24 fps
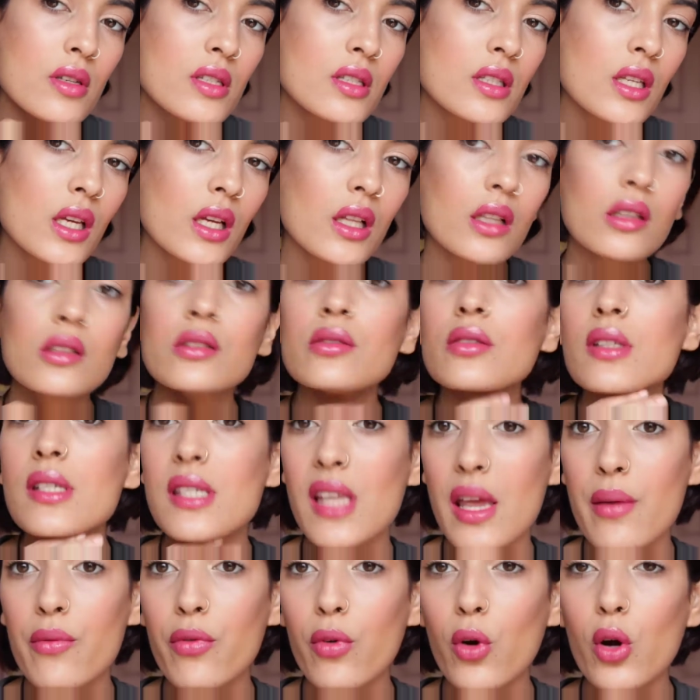Still
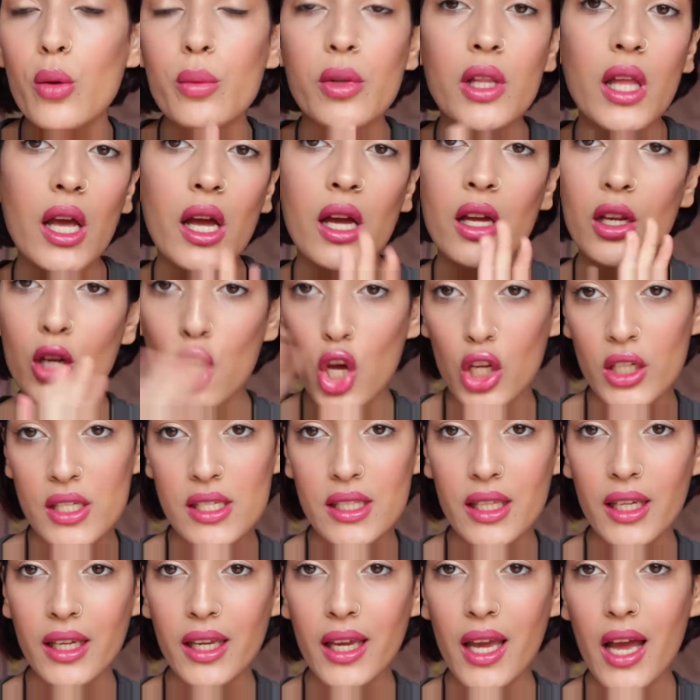same formula, not
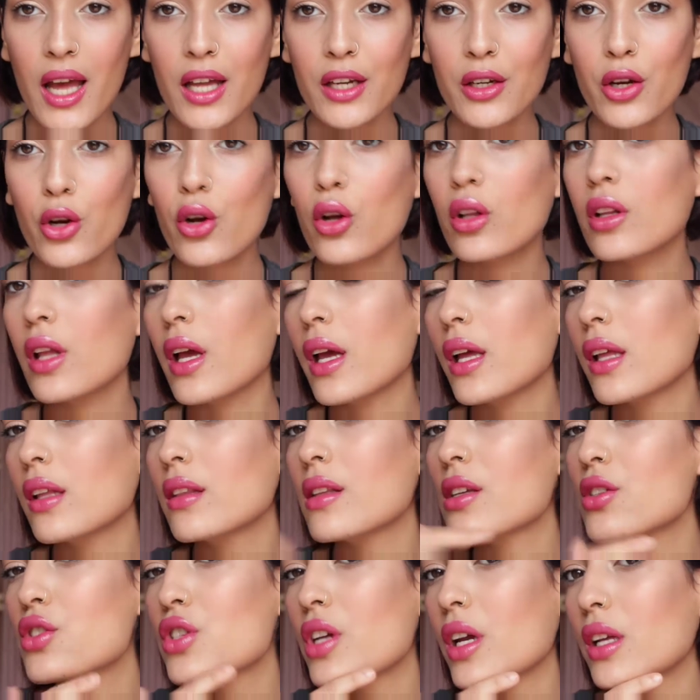sticky at all,
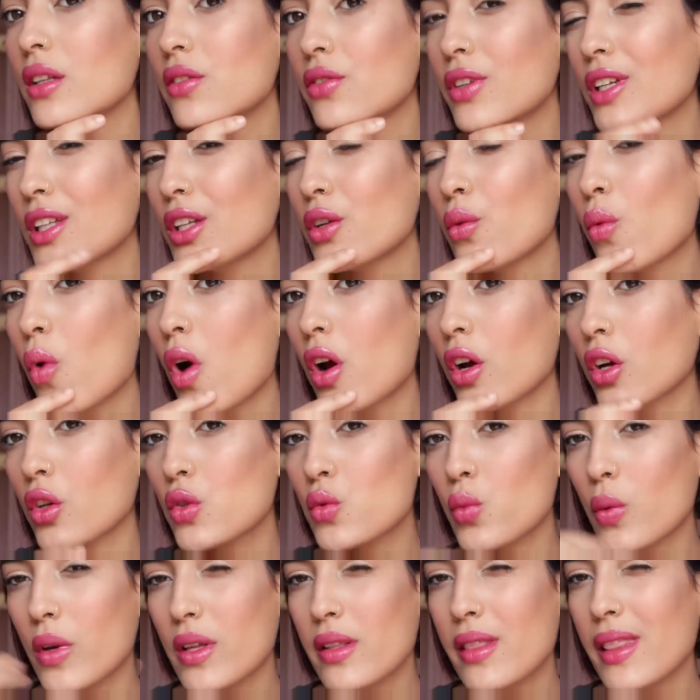and the shade really
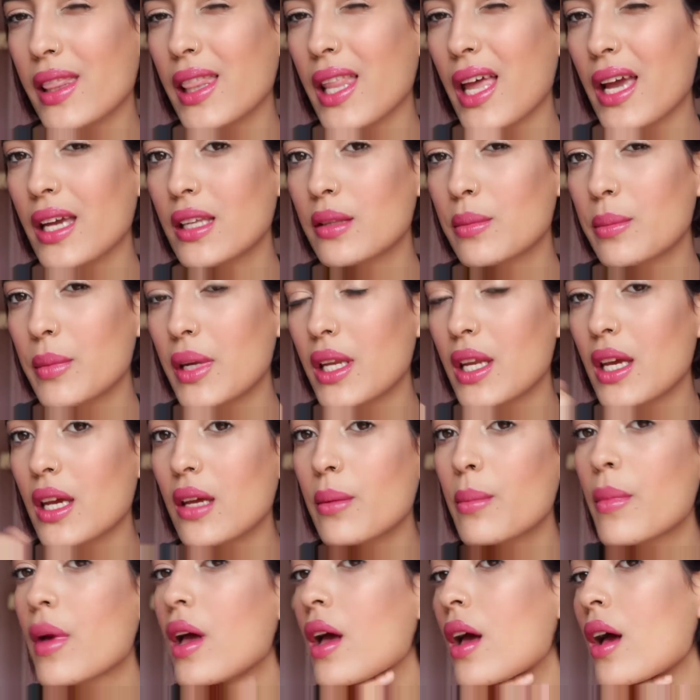works with light
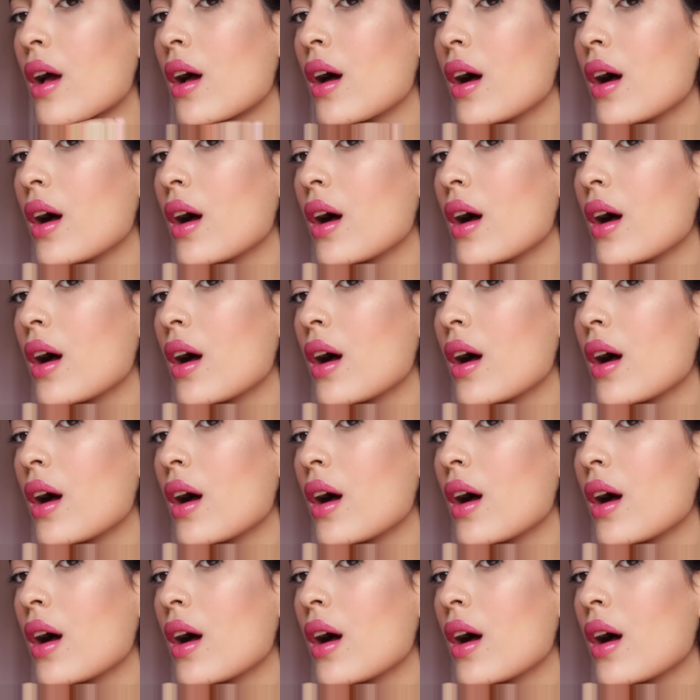medium